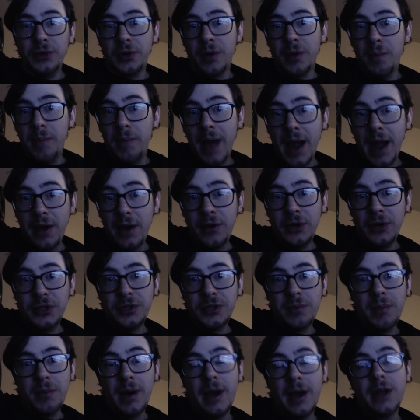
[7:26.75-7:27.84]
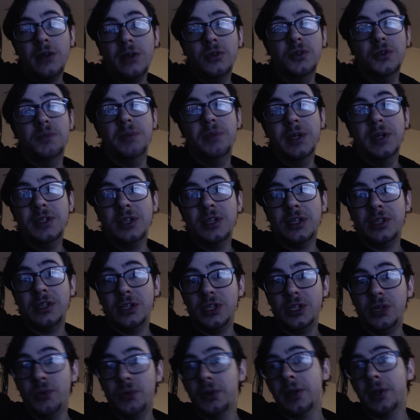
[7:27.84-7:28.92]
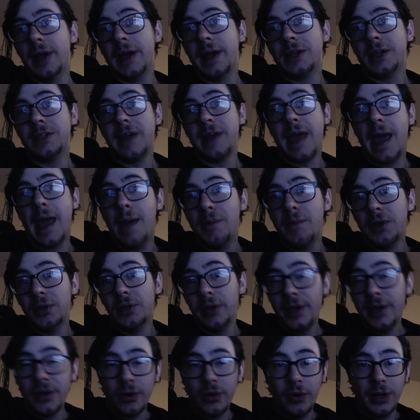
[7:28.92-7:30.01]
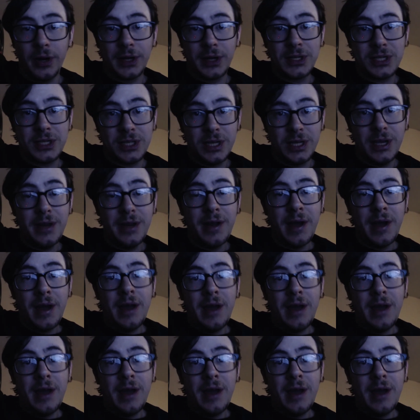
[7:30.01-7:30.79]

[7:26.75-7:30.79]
competitors in mind whose businesses you would like to emulate or exceed.